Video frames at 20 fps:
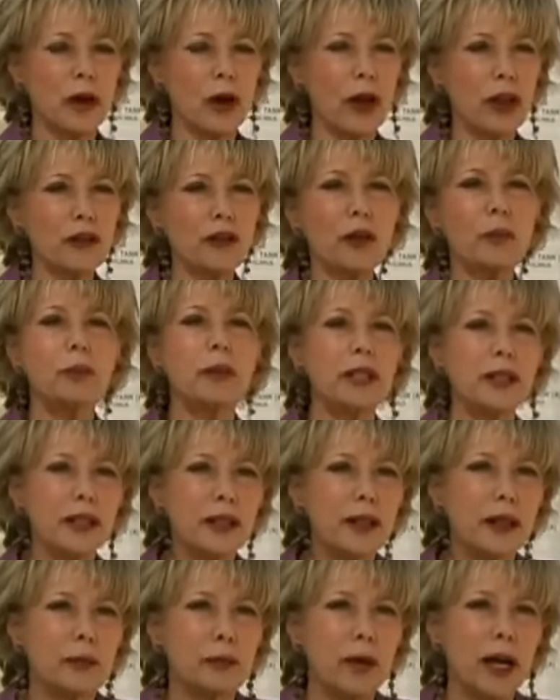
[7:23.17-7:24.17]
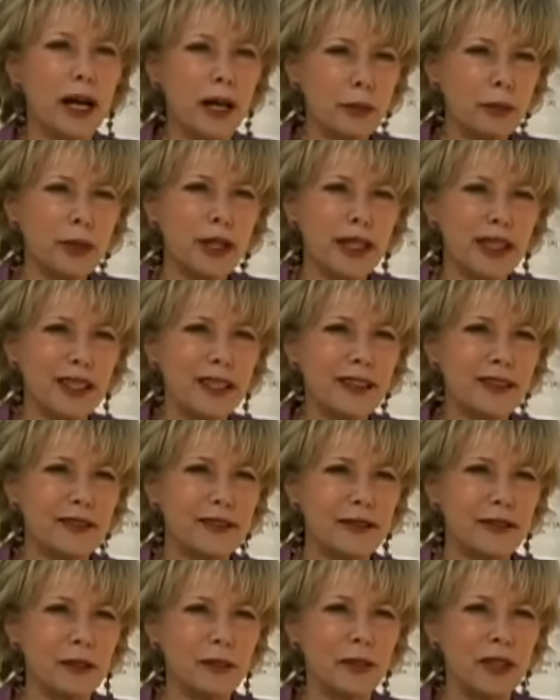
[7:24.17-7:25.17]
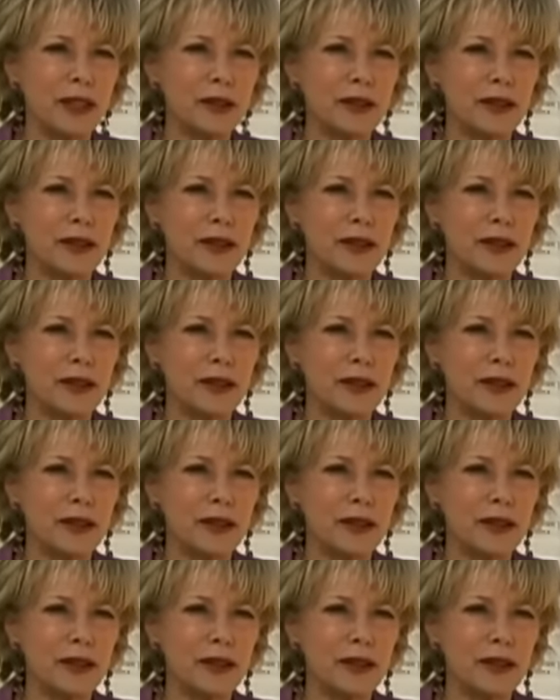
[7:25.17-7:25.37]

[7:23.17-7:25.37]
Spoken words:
also building a pipeline from the...